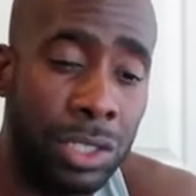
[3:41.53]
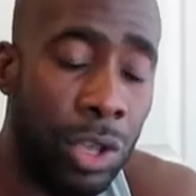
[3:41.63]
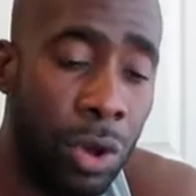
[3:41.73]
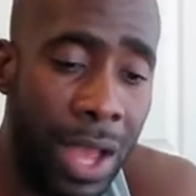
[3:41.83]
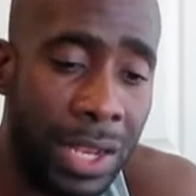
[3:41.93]

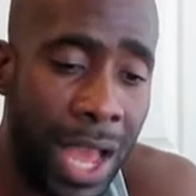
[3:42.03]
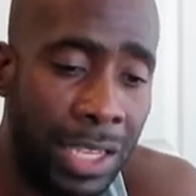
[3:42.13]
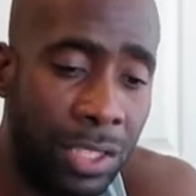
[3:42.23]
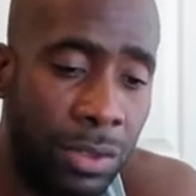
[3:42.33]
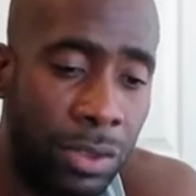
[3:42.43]
So
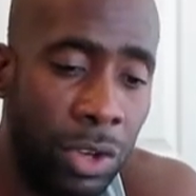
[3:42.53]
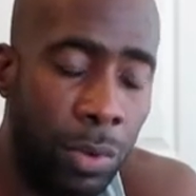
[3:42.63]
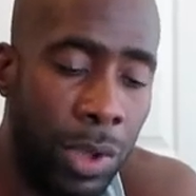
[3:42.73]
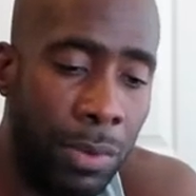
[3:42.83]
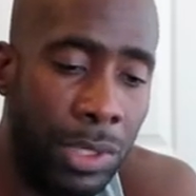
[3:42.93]
I just, we
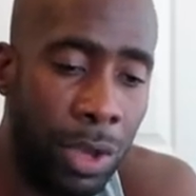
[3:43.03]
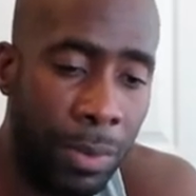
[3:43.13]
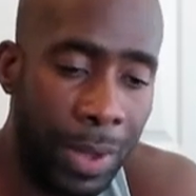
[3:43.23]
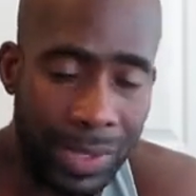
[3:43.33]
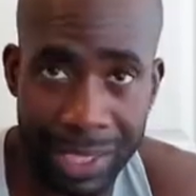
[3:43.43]
always
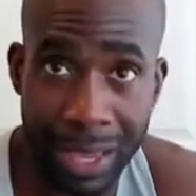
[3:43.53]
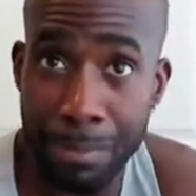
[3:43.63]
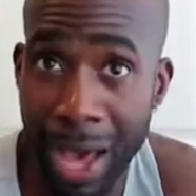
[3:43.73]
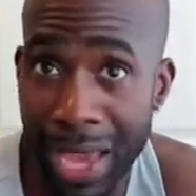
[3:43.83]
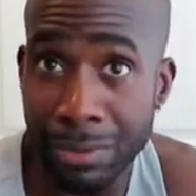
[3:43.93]
talk about this like
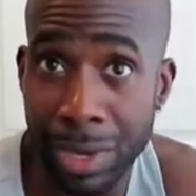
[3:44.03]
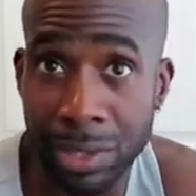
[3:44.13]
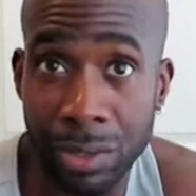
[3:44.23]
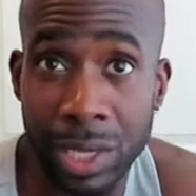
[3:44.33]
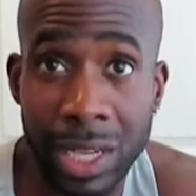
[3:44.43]

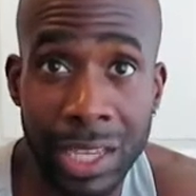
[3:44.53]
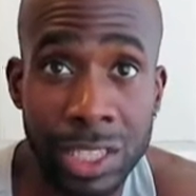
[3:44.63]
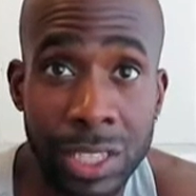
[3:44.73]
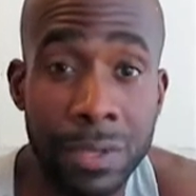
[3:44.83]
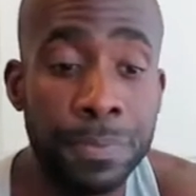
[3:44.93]
mind-muscle
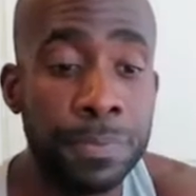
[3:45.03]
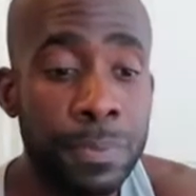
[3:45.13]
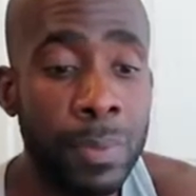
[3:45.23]
connection.